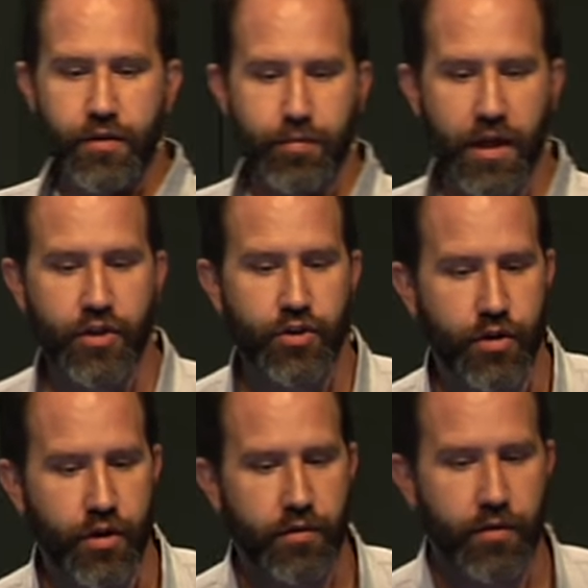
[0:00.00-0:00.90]
blood
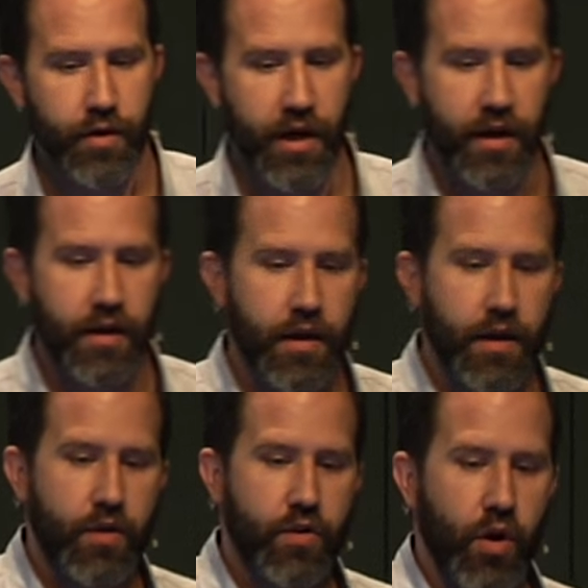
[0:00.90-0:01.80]
sugar, okay?
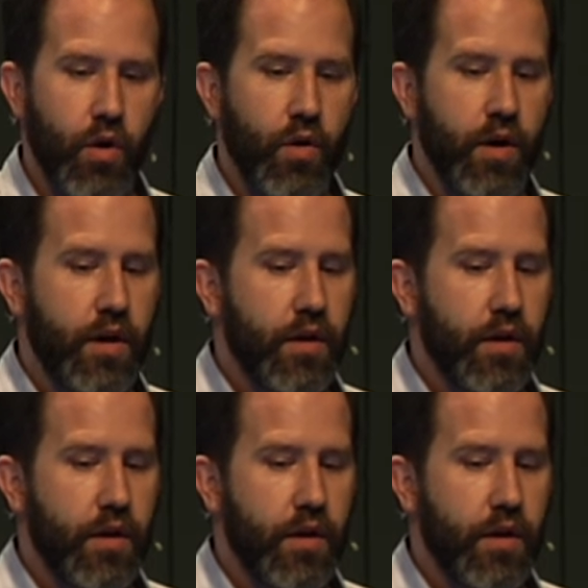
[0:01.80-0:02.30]
So